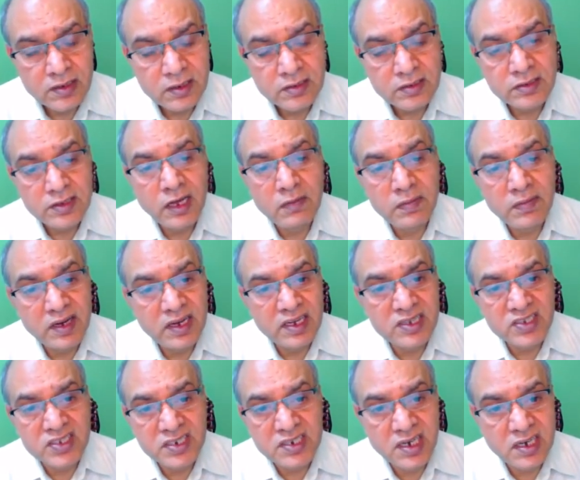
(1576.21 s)
then we
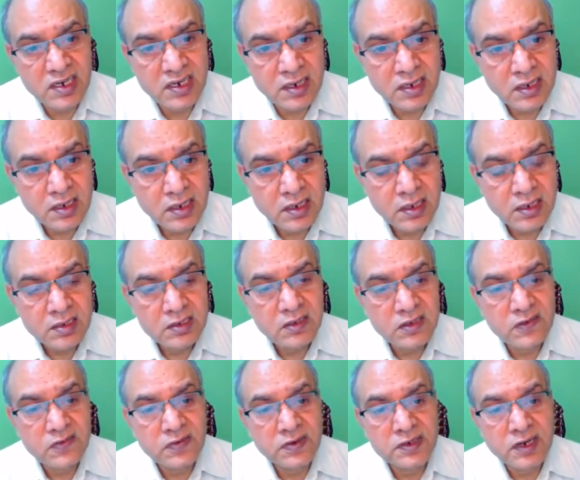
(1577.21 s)
considered the
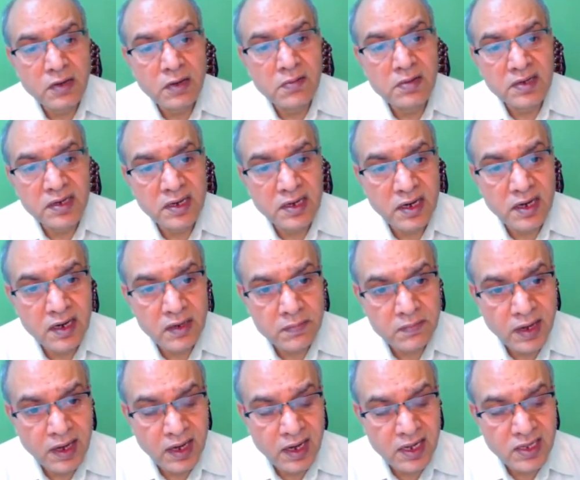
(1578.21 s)
fundamental
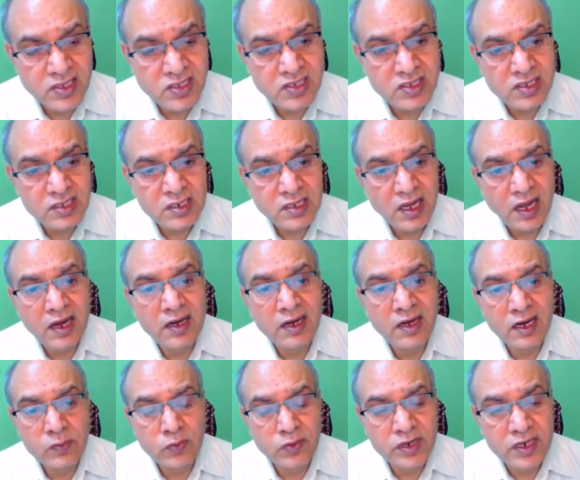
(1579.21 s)
balance and
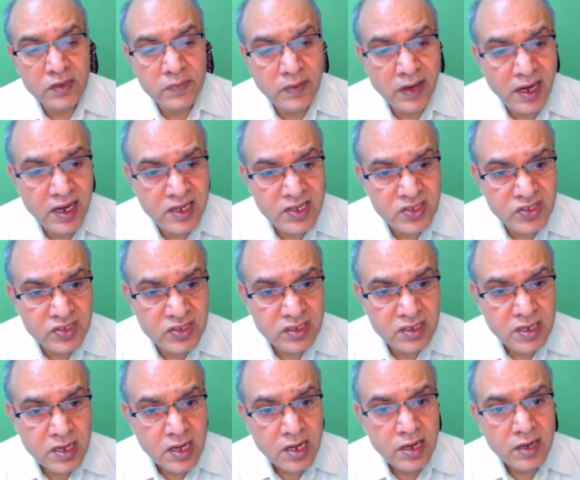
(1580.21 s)
harmonic balance.
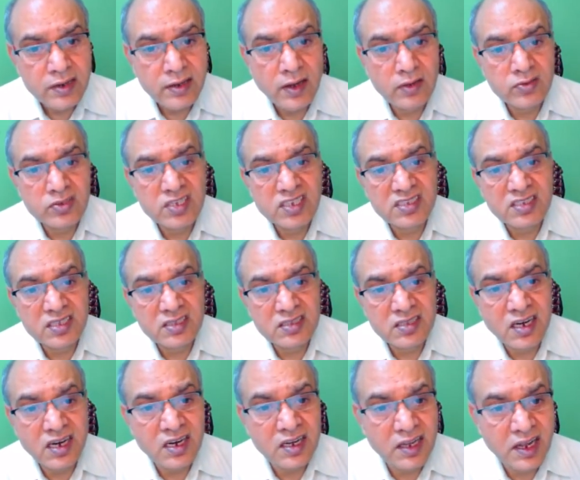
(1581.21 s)
Now this is the
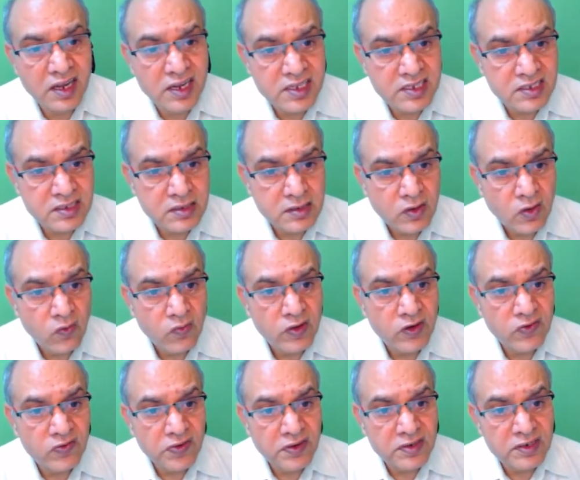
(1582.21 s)
third case
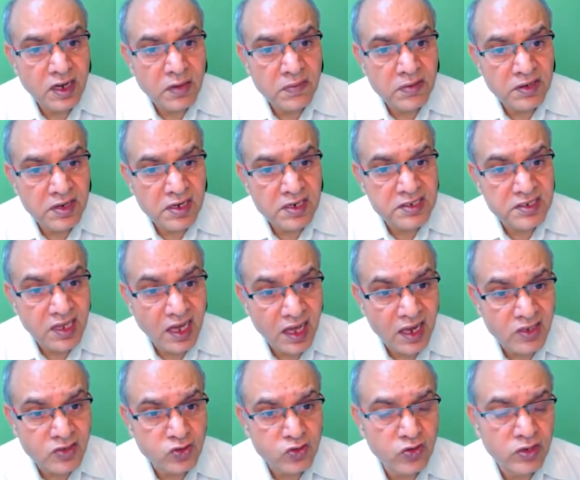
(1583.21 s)
where fundamental is
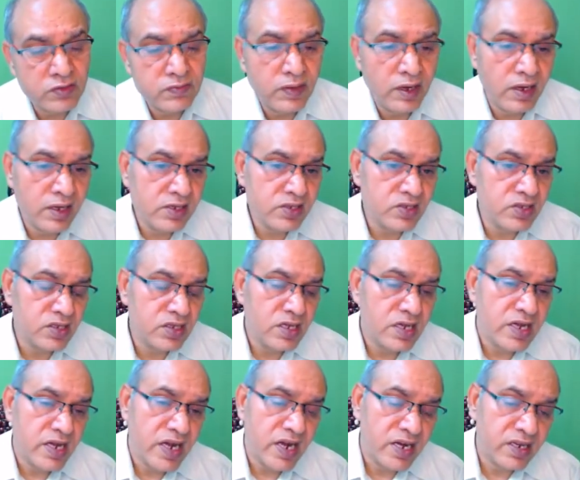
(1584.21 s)
also unbalanced
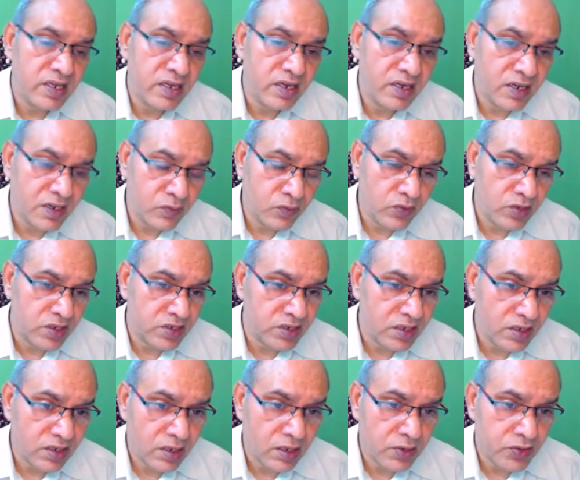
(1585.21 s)
and the harmonics
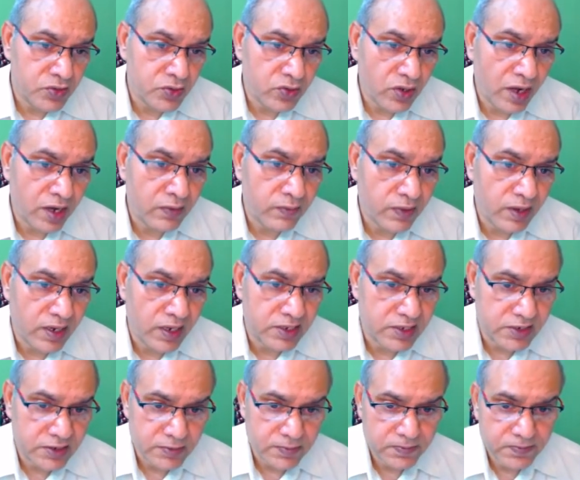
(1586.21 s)
are also
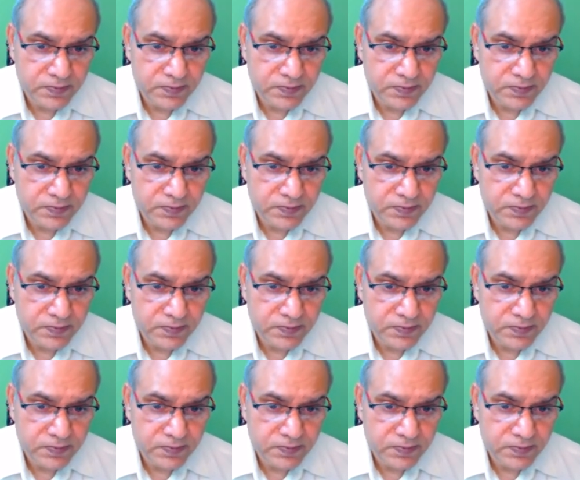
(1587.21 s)
unbalanced.